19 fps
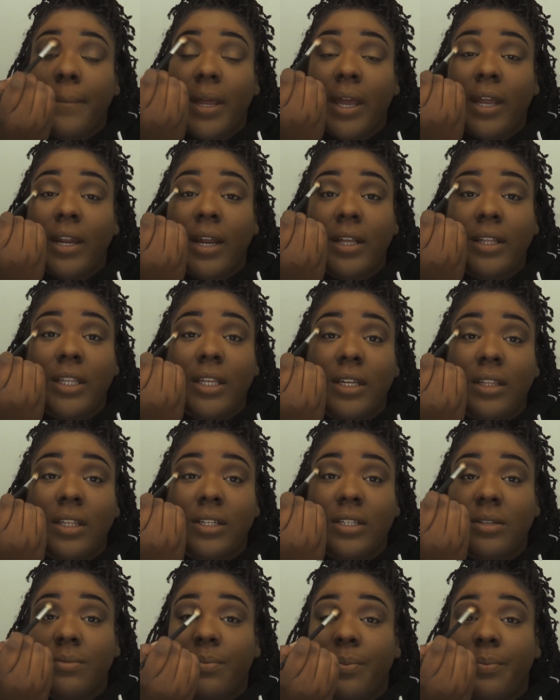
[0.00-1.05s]
And I think
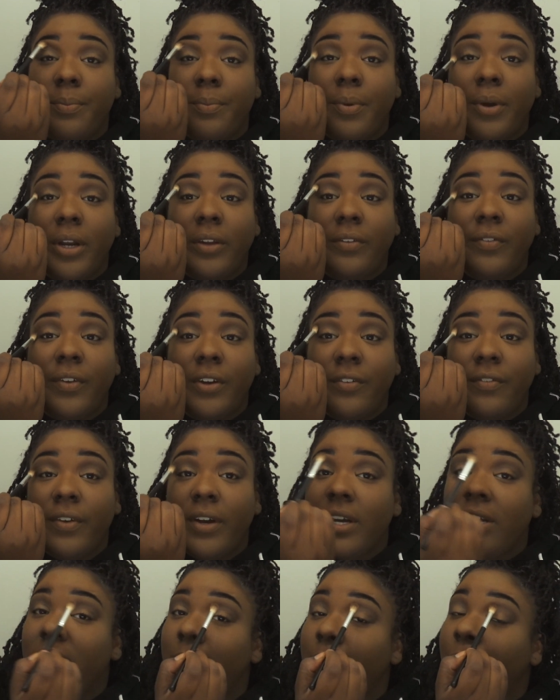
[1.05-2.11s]
that's pretty fair
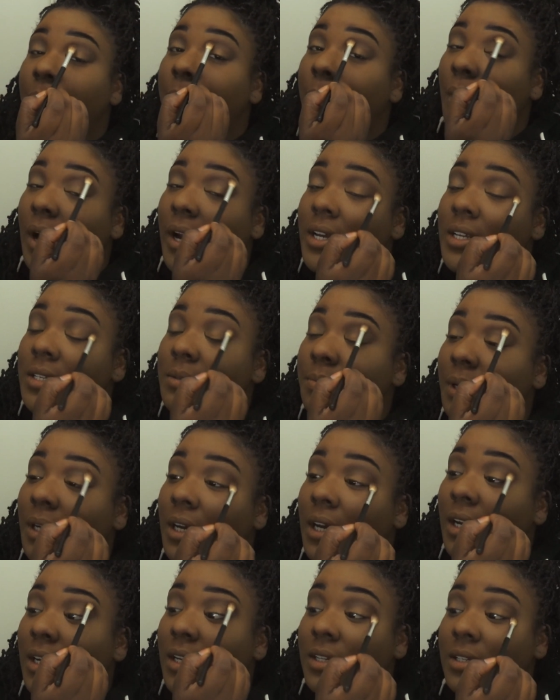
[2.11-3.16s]
price,
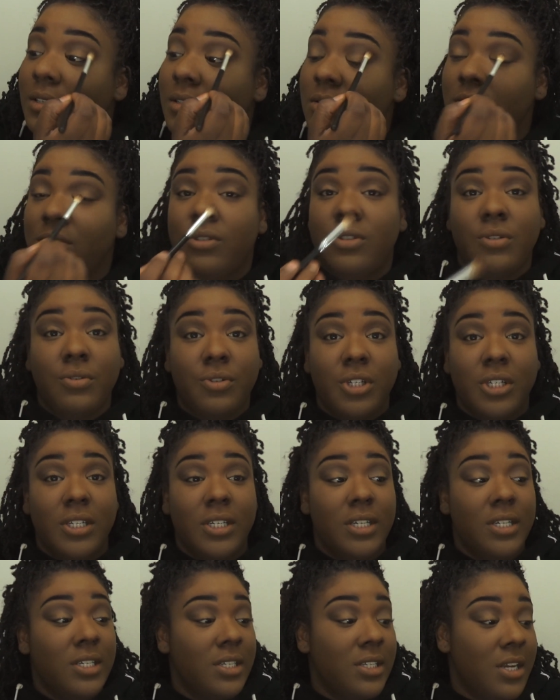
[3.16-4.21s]
because
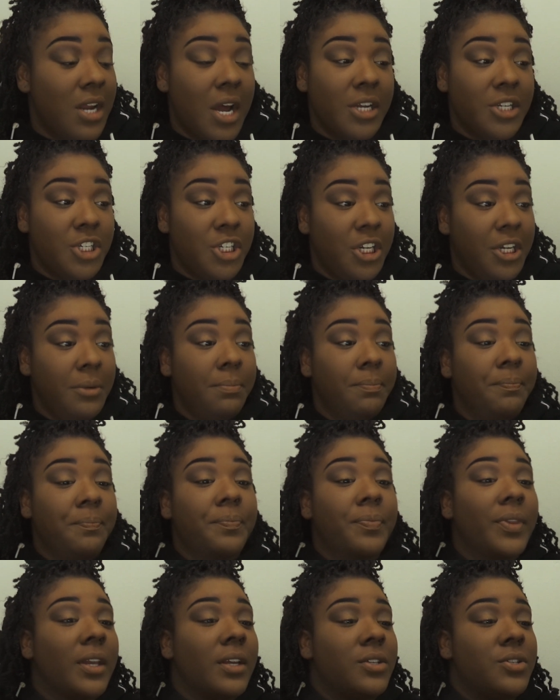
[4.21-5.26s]
sushi is not cheap.
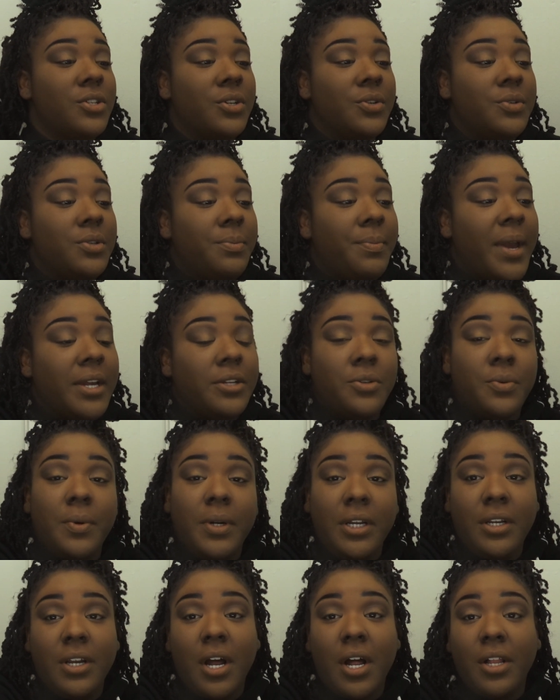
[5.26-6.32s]
So to pay
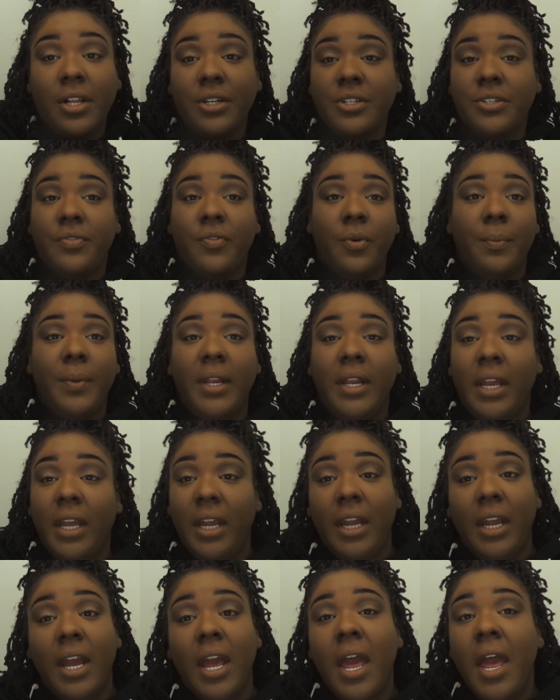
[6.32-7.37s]
$20 for me to
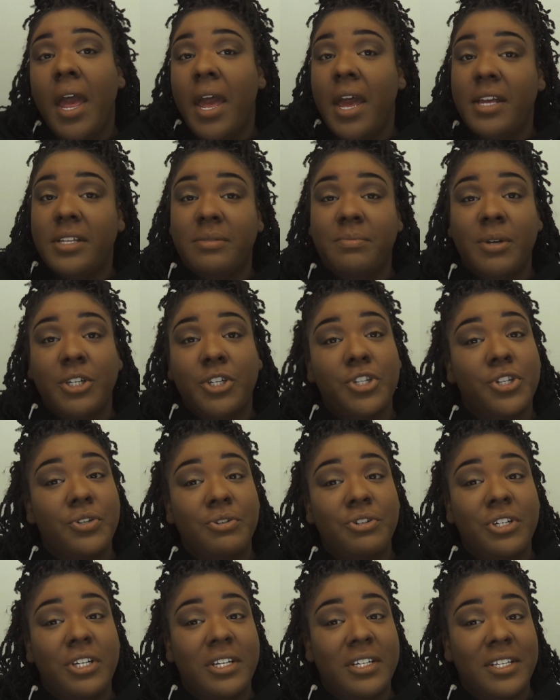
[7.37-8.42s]
eat as much
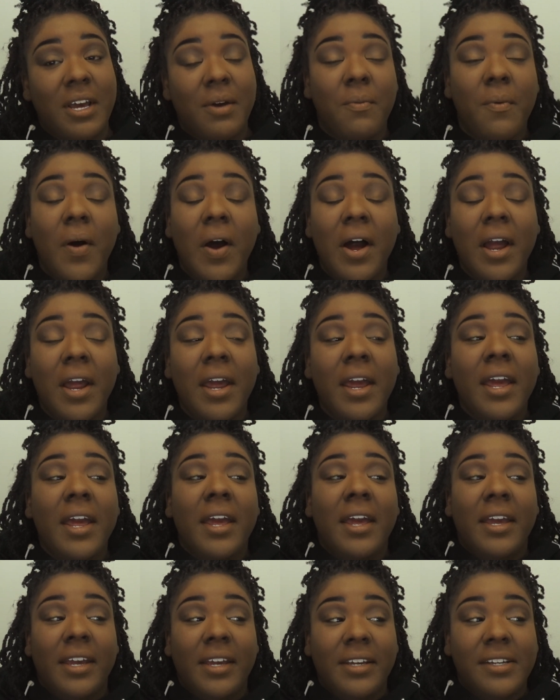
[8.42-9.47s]
sushi as I want
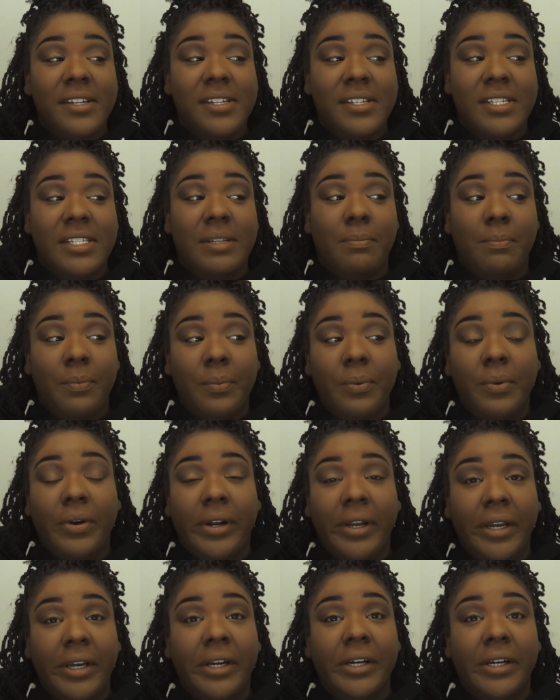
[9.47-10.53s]
is
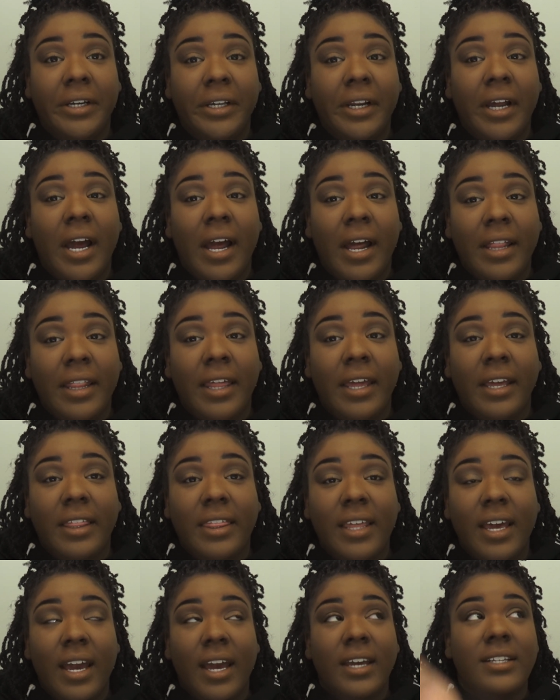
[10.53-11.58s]
pretty good. I
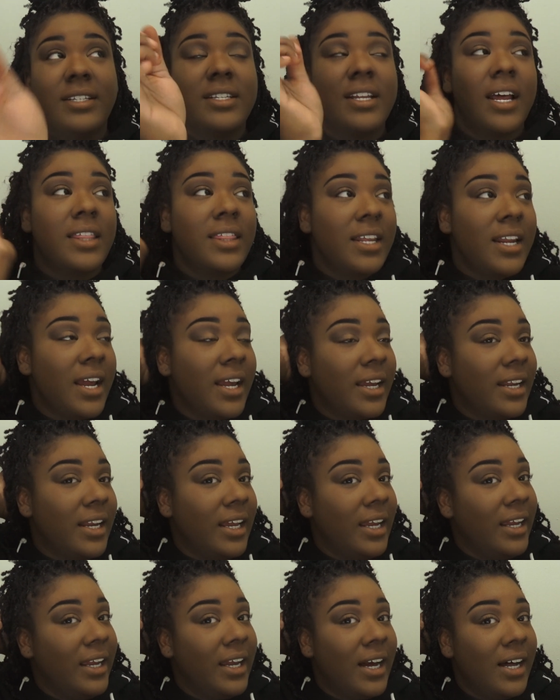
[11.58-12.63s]
like that. It's not that I can
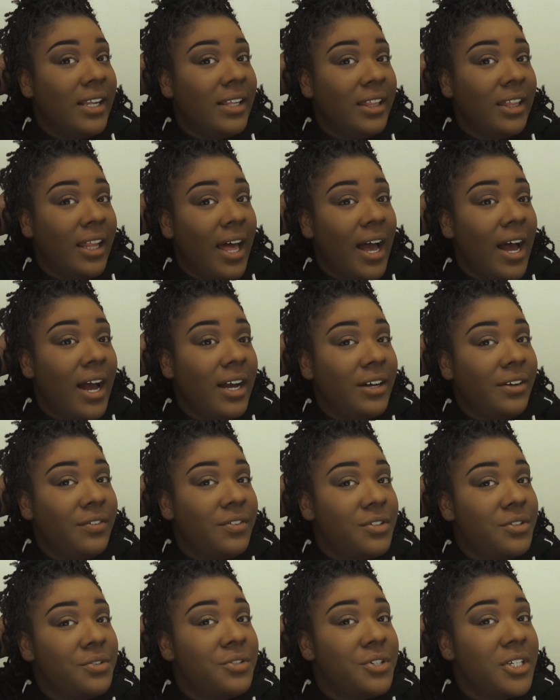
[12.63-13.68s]
eat a lot of
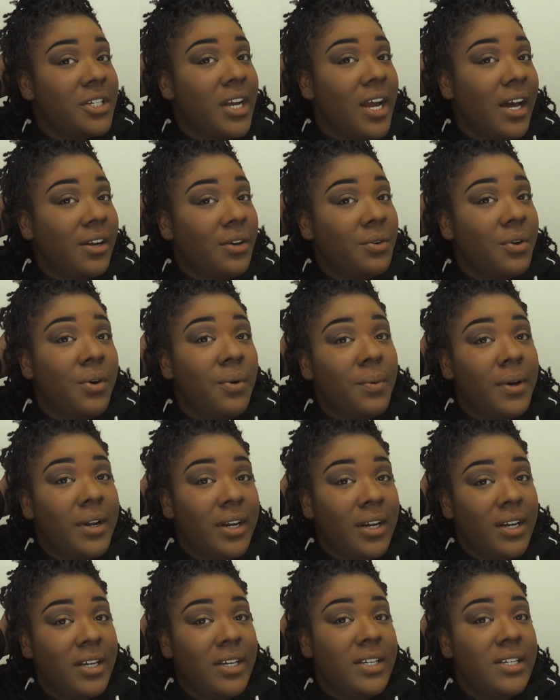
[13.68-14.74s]
sushi. I don't know what
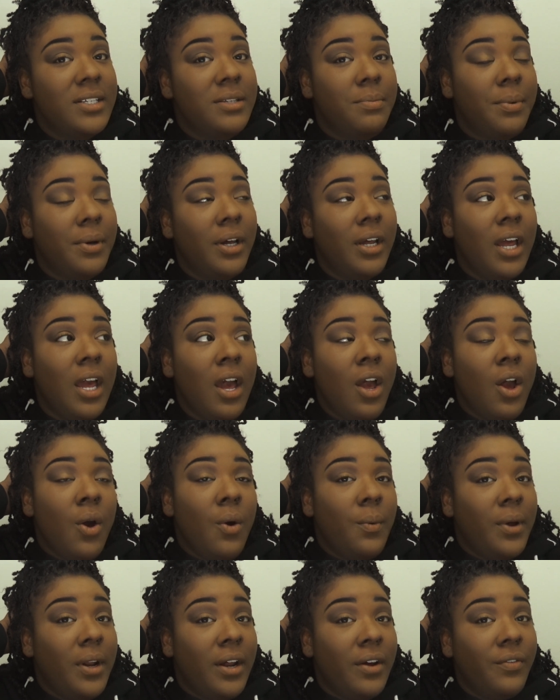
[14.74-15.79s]
it is, but
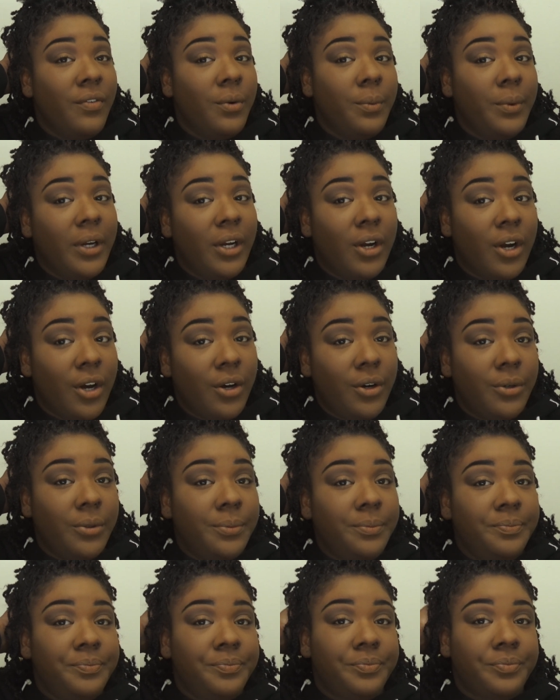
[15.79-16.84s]
whenever we
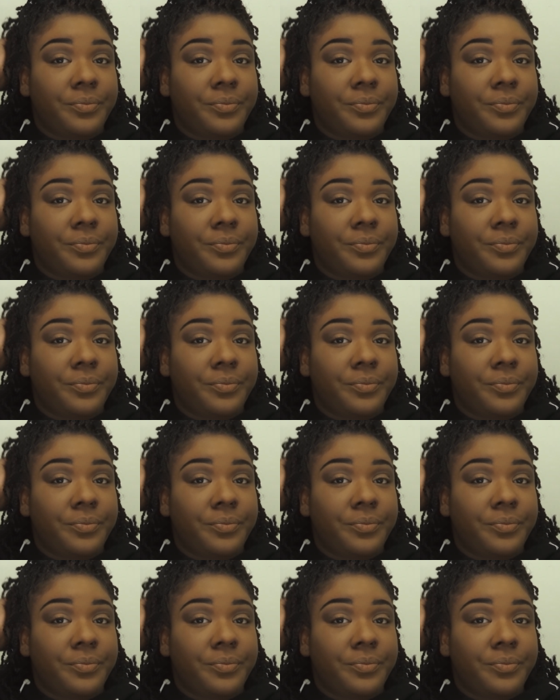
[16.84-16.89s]
go,